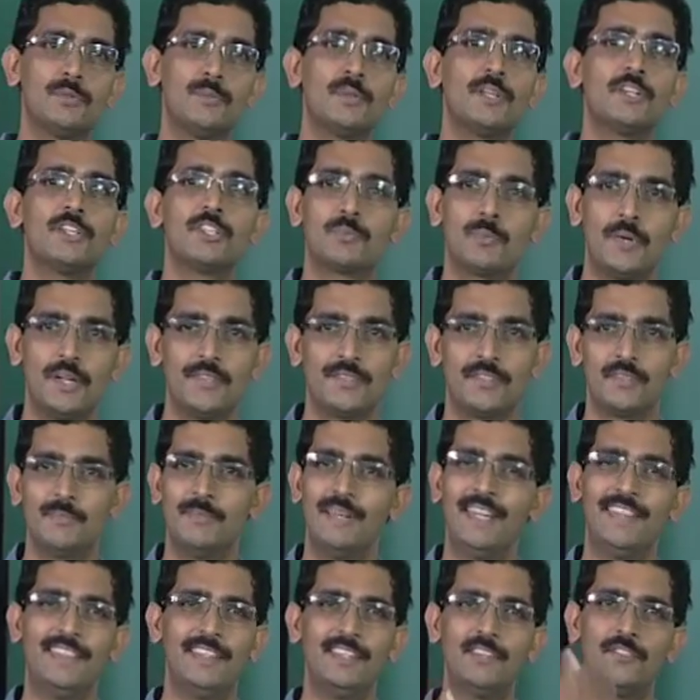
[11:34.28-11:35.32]
that it is Poisson.
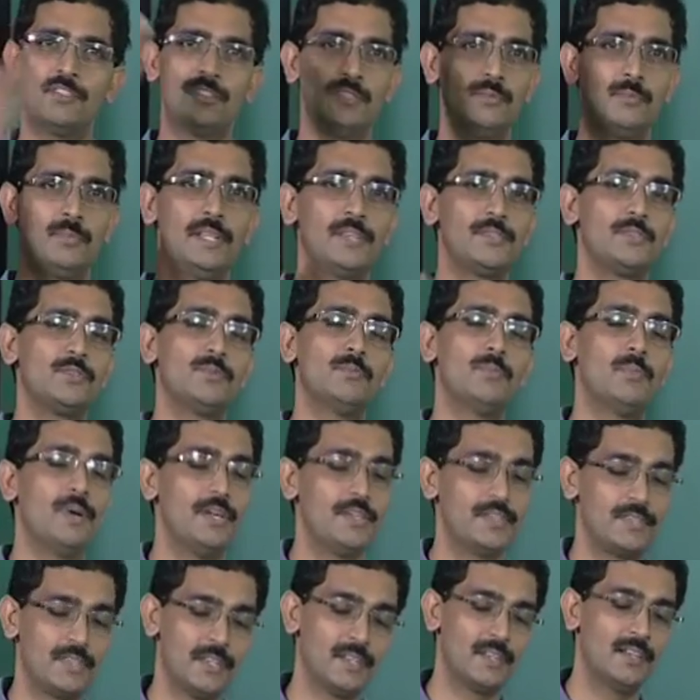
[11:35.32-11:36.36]
Many things you simply assume
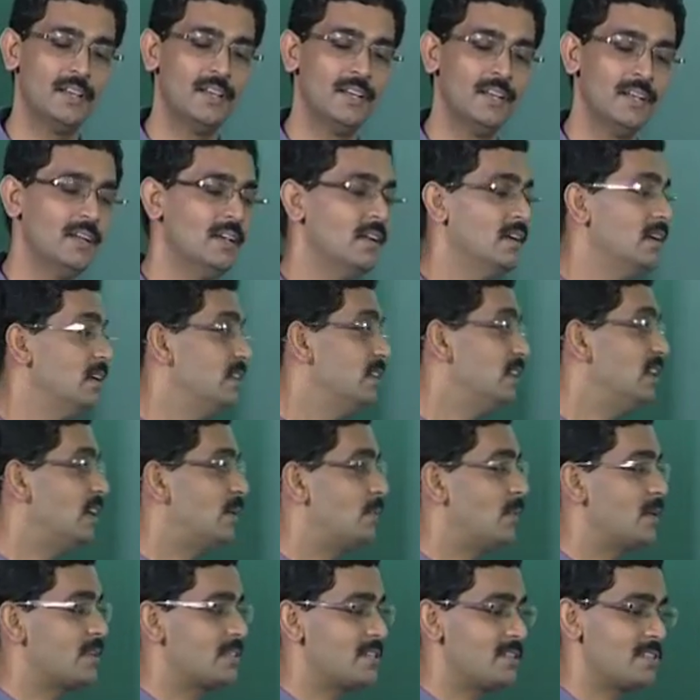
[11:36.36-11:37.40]
Poisson. The
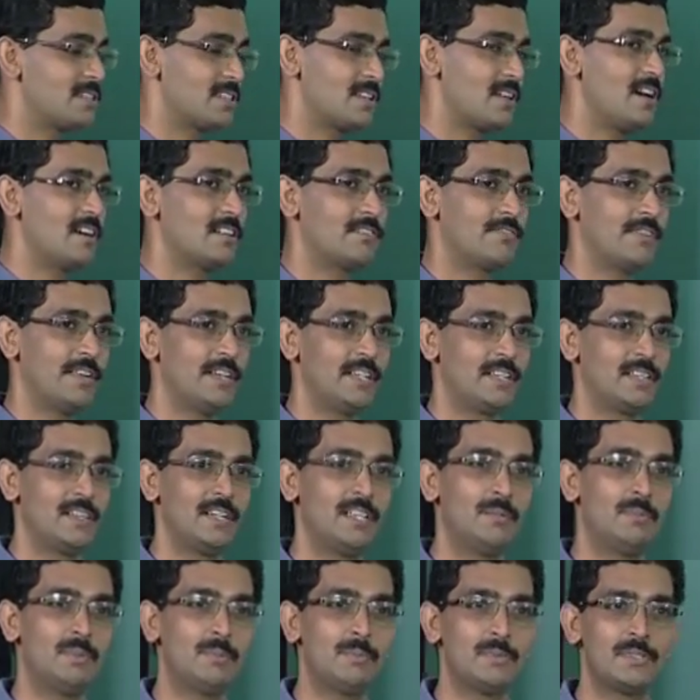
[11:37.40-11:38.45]
networks, there was a long fight,
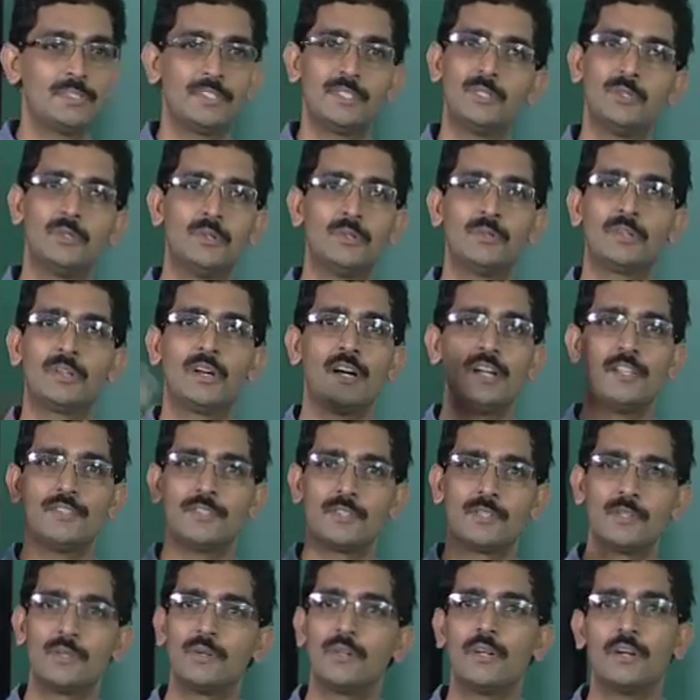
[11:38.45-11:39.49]
right. People said no, calls are
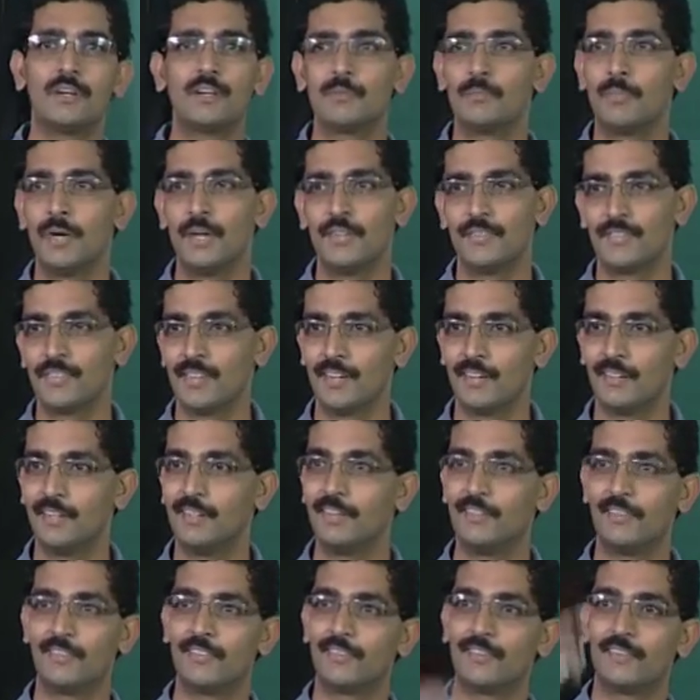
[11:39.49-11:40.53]
no longer Poisson, it
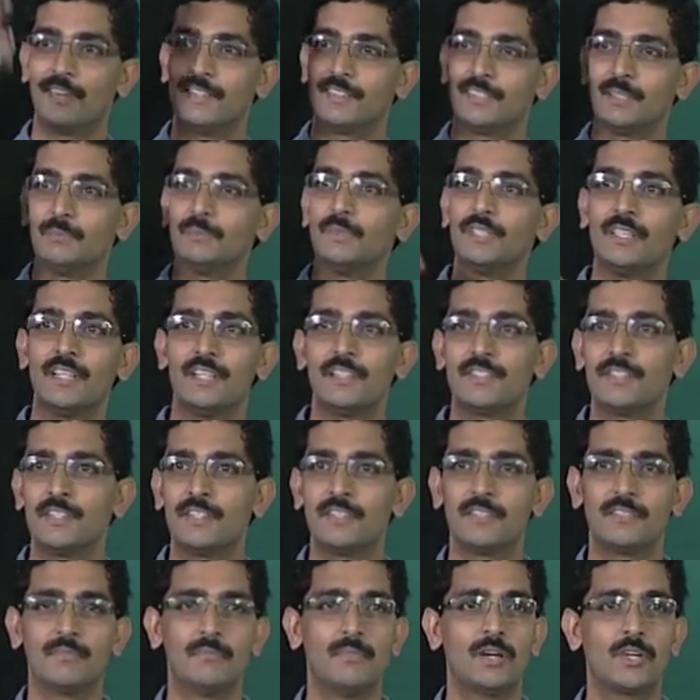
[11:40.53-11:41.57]
is, right, something else, it
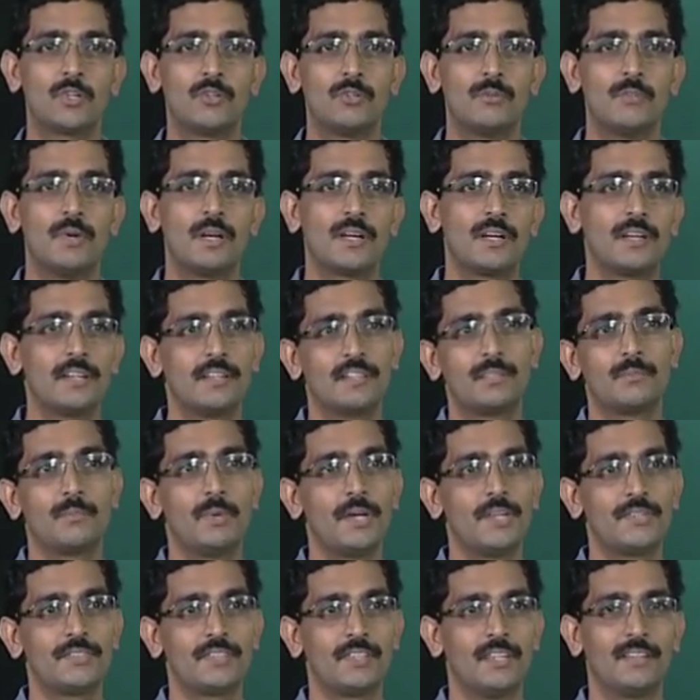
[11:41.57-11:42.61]
is Markov modulated
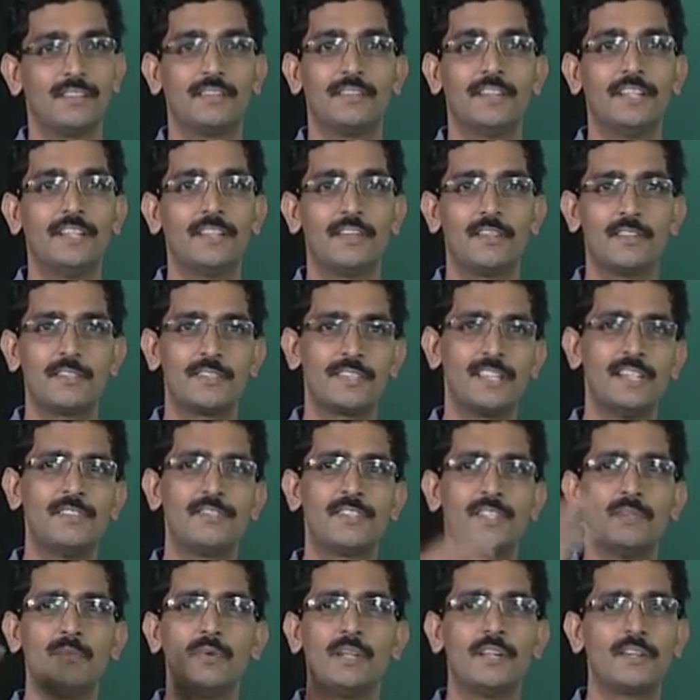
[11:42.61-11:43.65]
Poisson, right, or self
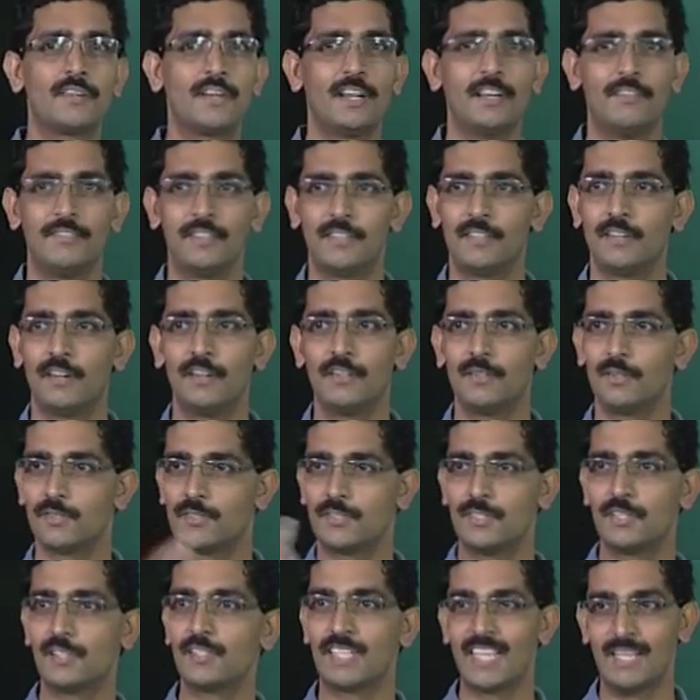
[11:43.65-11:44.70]
similar traffic, all those
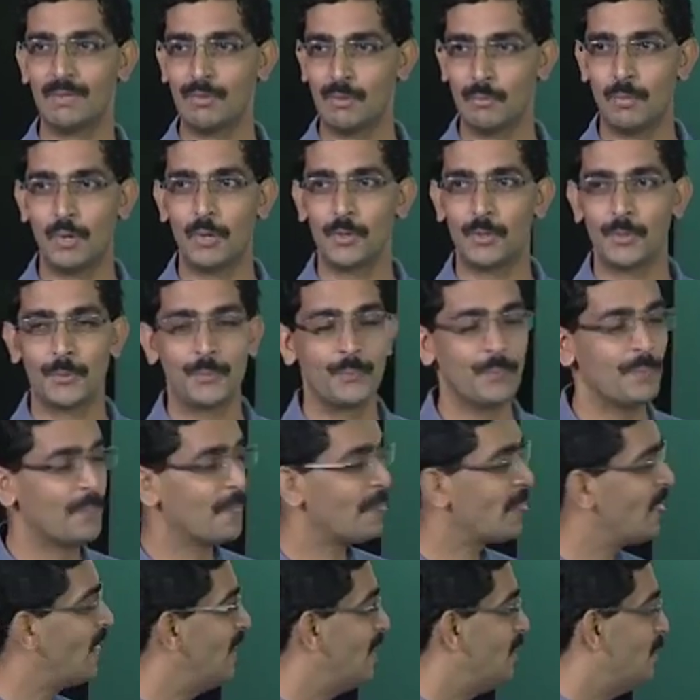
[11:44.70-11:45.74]
things came about.
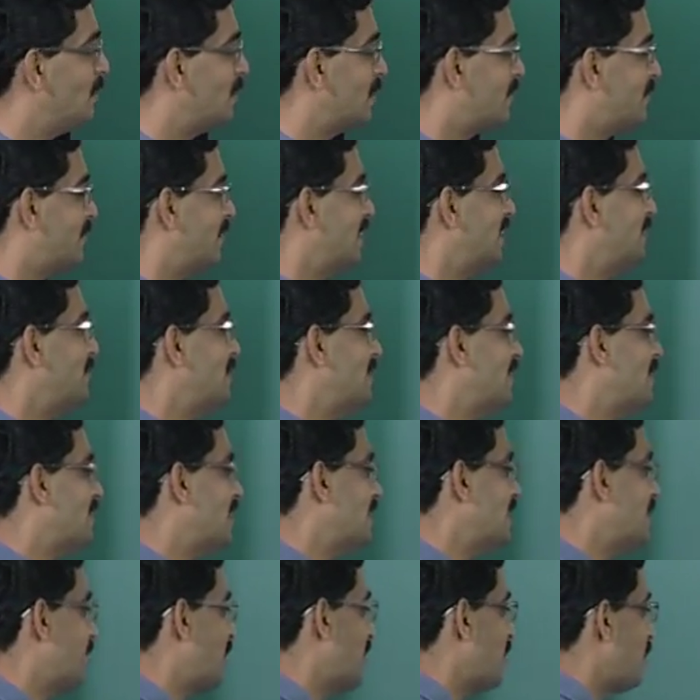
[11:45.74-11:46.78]
But
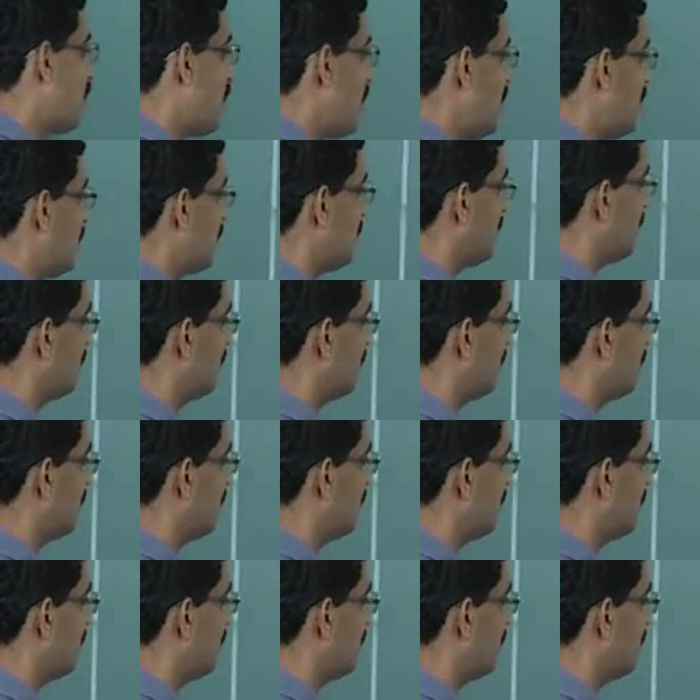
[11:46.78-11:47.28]
fundamentally if I want,